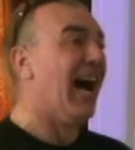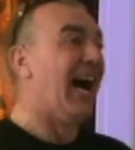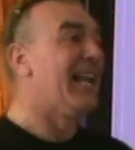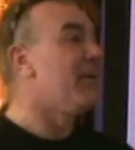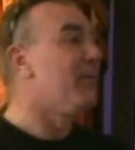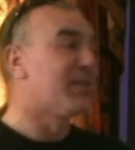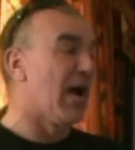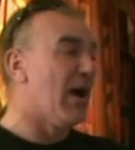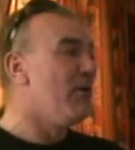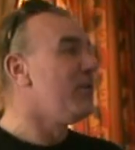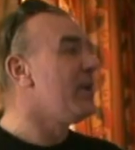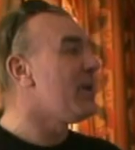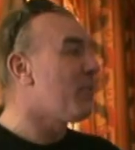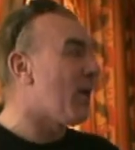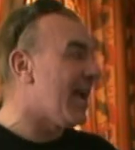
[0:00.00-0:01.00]
And it was
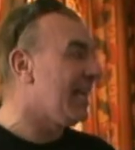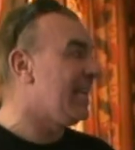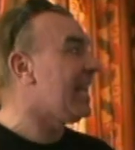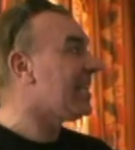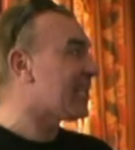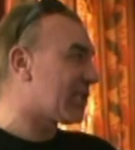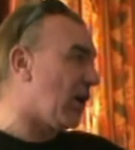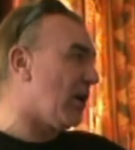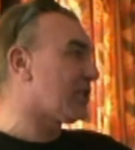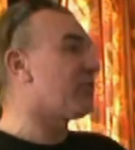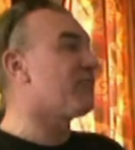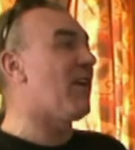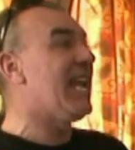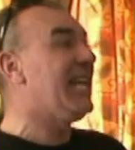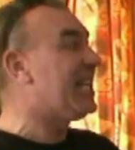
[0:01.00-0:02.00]
only when it started
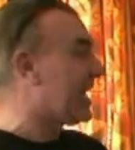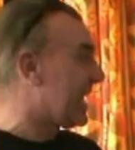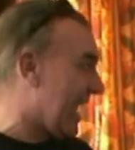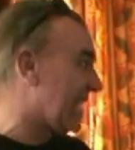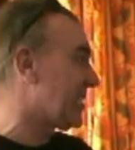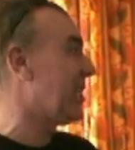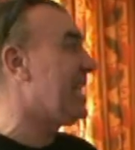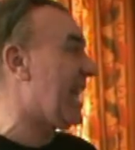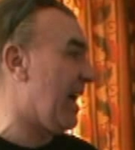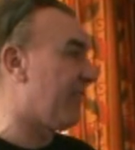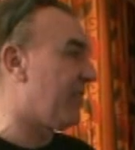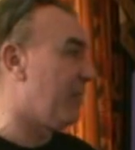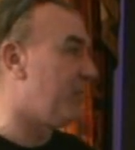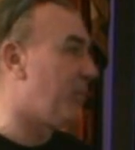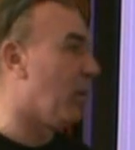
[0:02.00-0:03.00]
to rain that he actually
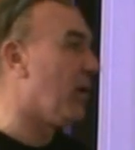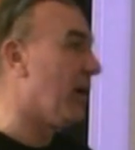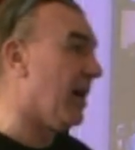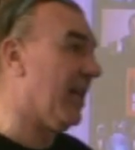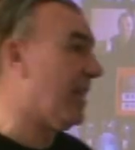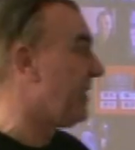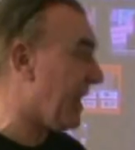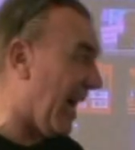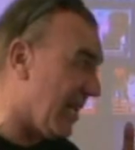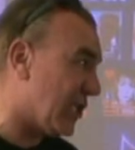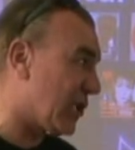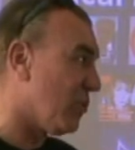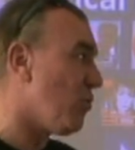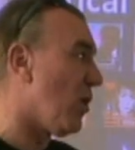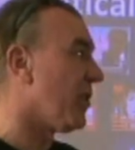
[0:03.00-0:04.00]
left. But that's
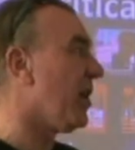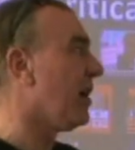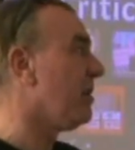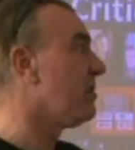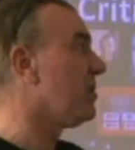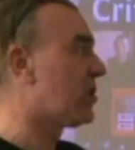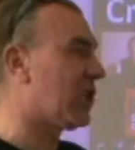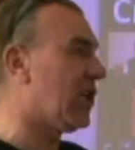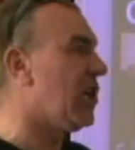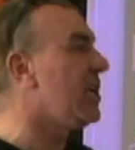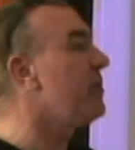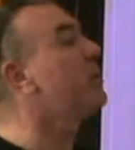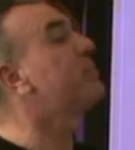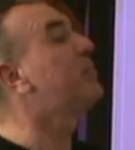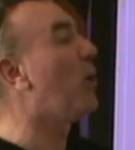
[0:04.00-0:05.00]
someone that
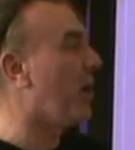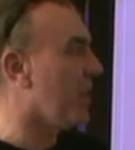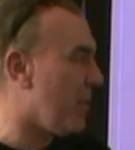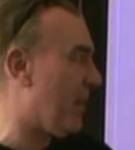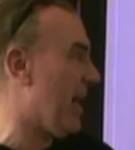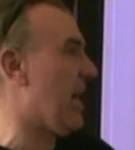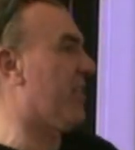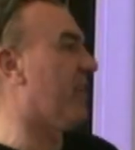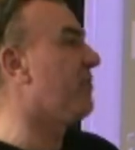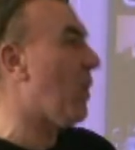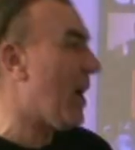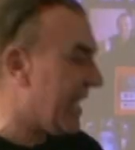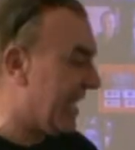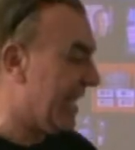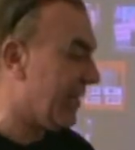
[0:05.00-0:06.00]
certainly was put on the path of
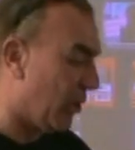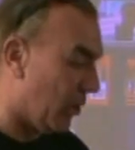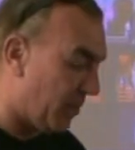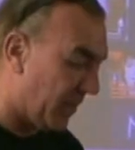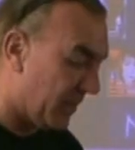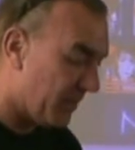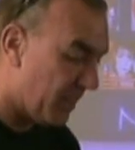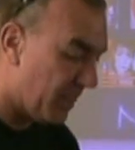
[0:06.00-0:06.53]
waking up.